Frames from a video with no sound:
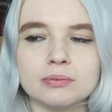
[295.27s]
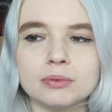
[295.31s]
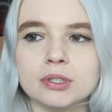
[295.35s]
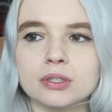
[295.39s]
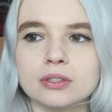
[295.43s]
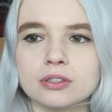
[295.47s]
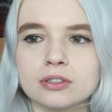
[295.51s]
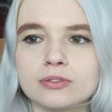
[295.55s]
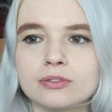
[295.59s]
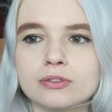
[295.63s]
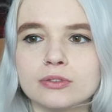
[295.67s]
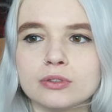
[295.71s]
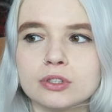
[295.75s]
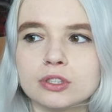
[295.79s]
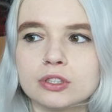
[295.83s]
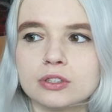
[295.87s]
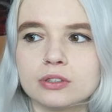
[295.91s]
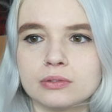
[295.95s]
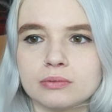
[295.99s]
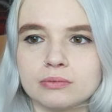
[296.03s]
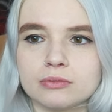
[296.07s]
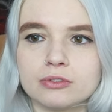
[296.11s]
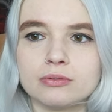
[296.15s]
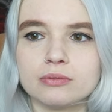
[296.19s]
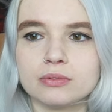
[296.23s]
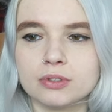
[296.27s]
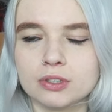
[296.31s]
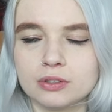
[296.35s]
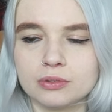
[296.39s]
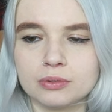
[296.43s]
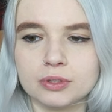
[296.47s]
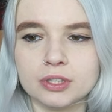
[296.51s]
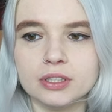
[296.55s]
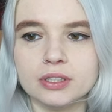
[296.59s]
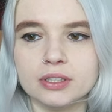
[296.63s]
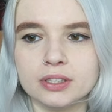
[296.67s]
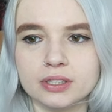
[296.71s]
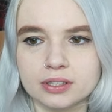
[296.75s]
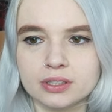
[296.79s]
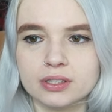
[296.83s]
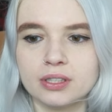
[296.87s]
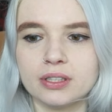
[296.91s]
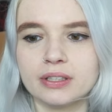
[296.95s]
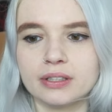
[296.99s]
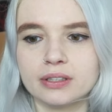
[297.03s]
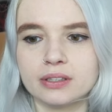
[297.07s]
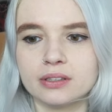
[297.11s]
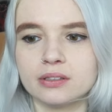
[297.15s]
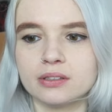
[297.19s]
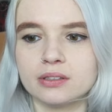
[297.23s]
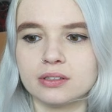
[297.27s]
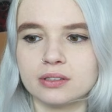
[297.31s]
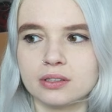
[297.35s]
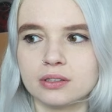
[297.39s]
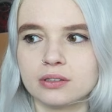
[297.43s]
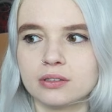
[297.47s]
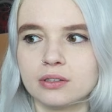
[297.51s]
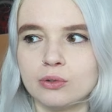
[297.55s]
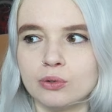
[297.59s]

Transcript: Because of course, green is like the